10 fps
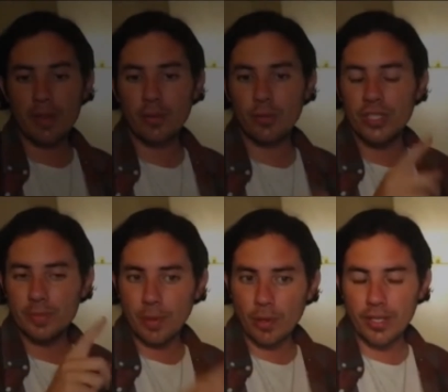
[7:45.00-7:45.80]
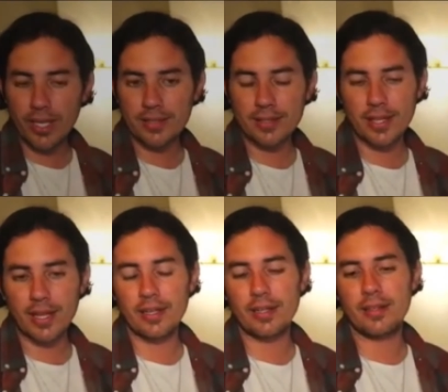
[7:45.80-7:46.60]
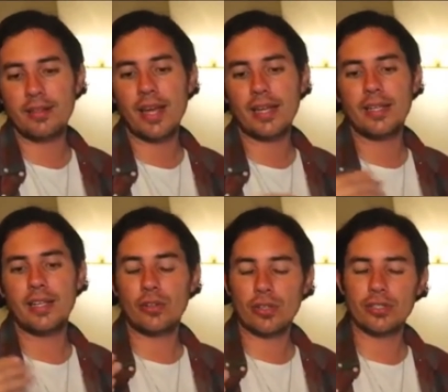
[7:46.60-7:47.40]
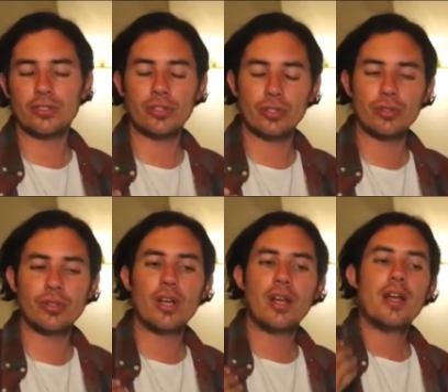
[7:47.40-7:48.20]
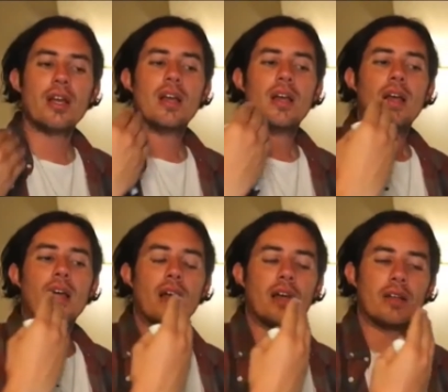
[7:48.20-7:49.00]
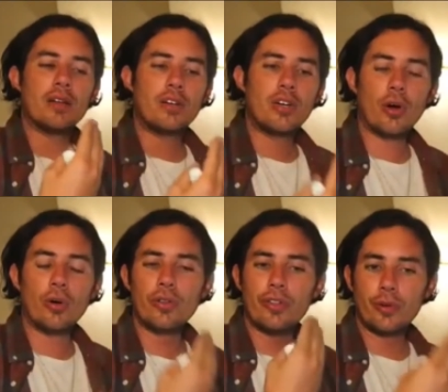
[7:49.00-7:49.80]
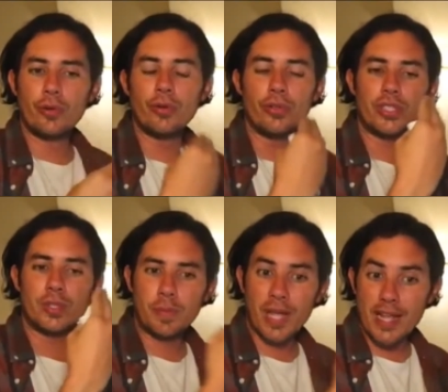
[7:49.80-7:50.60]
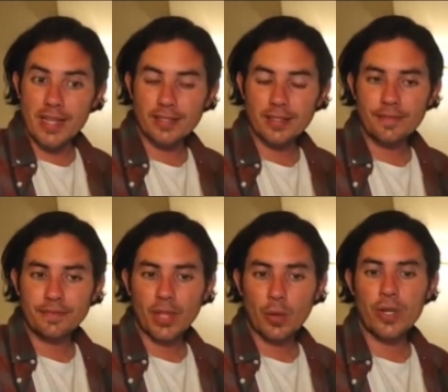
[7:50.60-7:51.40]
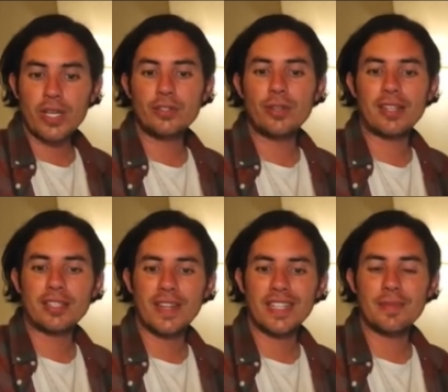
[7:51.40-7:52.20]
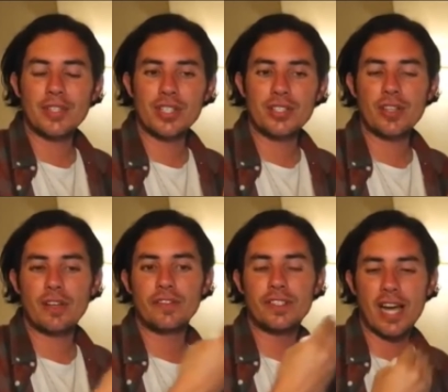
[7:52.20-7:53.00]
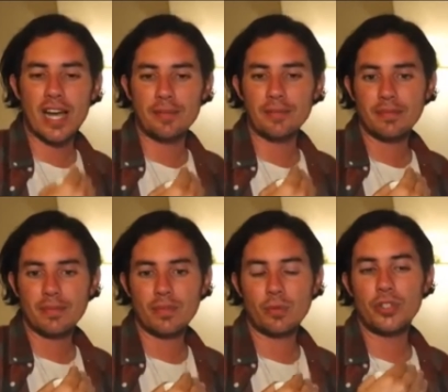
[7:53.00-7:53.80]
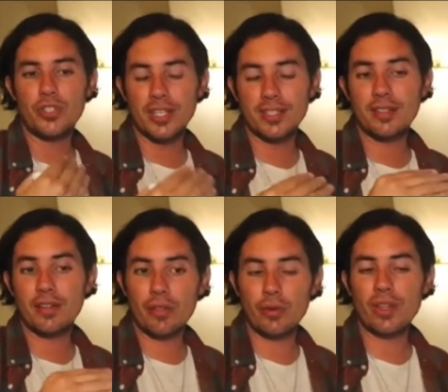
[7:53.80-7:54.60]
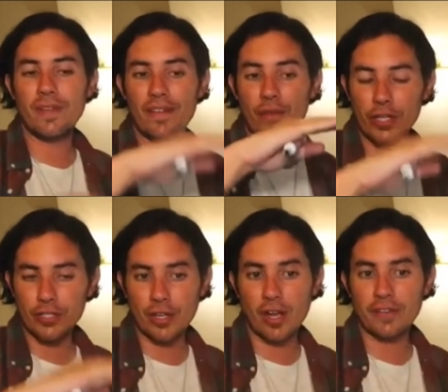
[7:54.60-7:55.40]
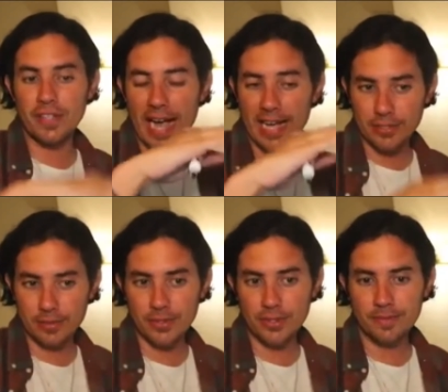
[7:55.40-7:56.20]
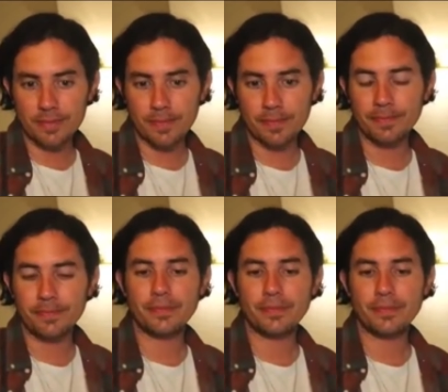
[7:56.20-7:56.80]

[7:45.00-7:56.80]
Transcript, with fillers: that we spoke yesterday that in order to go through space, we need to activate the machines of time, which is through the vibration of the atoms. Hmm?